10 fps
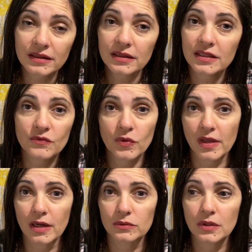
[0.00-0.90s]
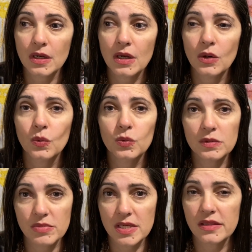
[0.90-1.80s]
live without would
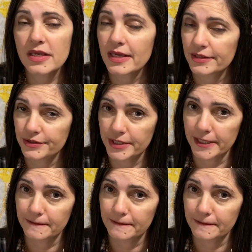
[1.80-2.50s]
be the internet.